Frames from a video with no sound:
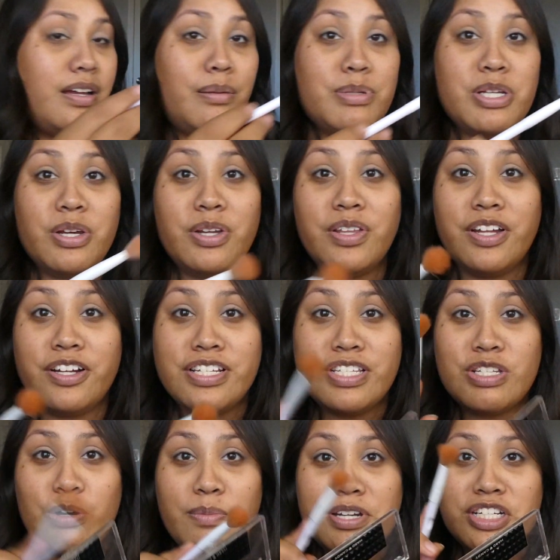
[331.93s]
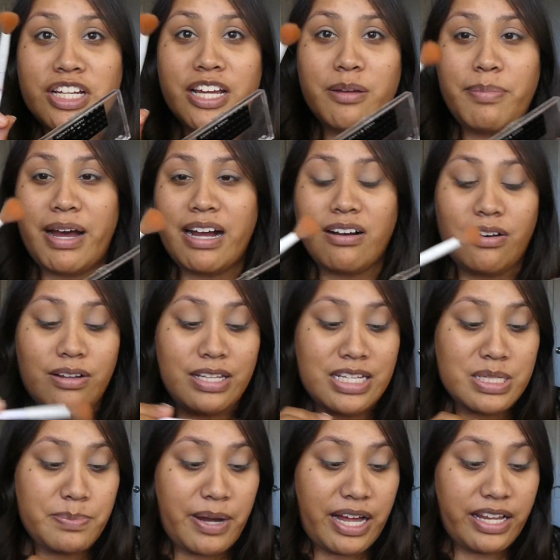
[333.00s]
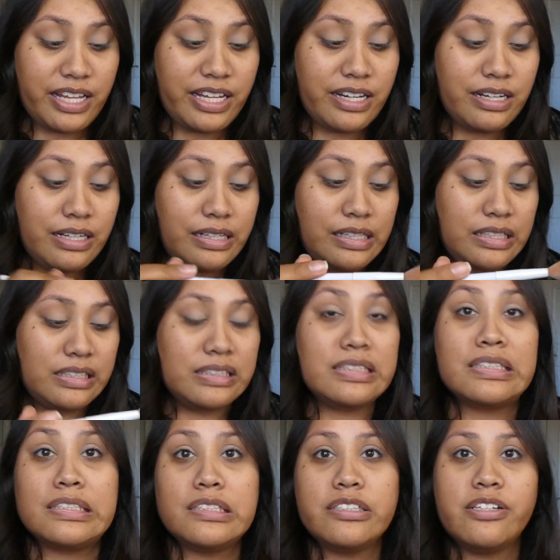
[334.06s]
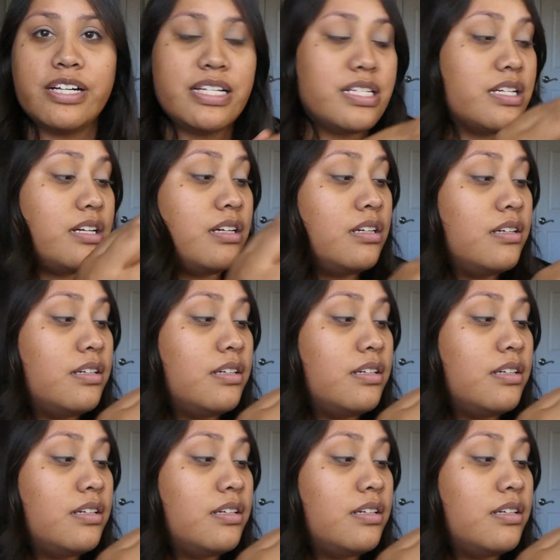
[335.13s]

telling you, there is so much kickback on this palette. It's kind of crazy.